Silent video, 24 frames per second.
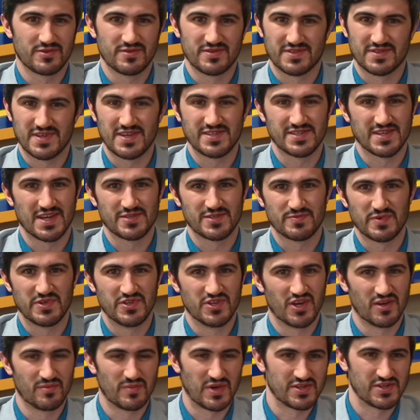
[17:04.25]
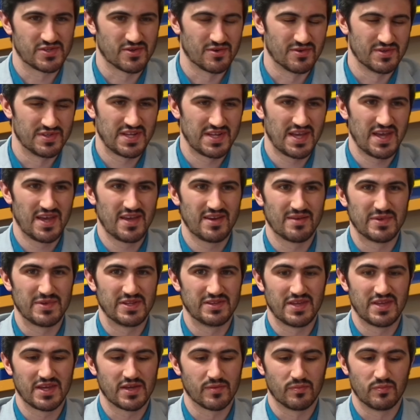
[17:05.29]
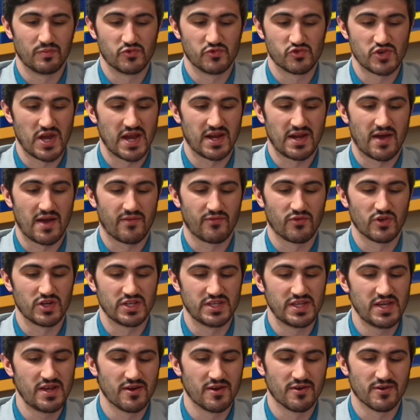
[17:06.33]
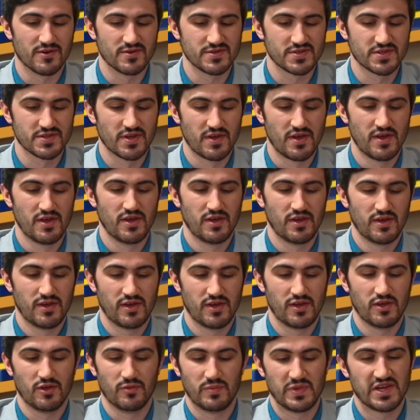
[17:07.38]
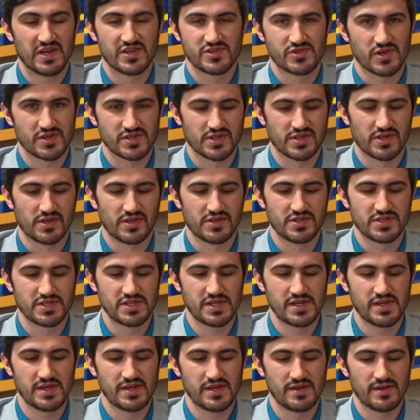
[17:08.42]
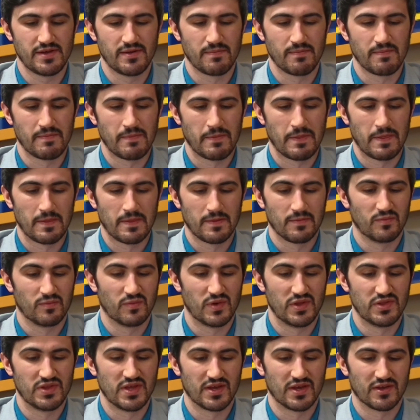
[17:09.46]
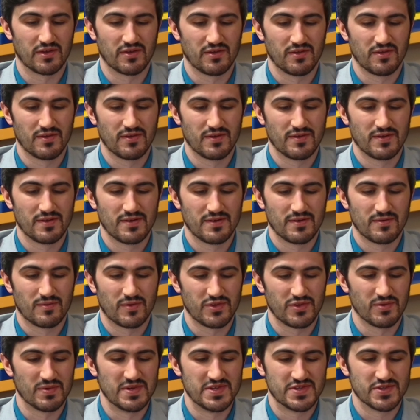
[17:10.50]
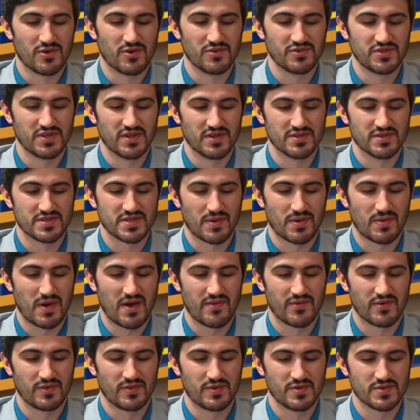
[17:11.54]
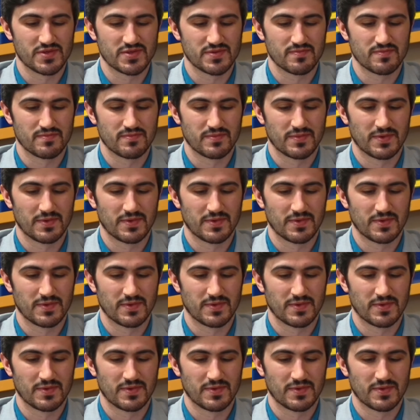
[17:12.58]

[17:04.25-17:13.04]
says it has to be done by a certain date. I mean, they could drag it out for years. It'll be interesting to see what the result is. However, there's